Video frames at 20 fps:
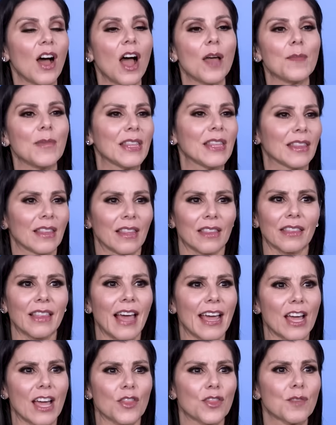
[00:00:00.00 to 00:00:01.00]
I mean,
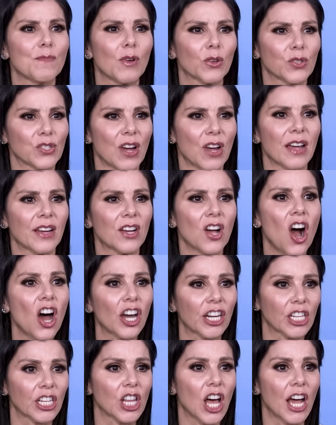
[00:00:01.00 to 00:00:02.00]
like, the most iconic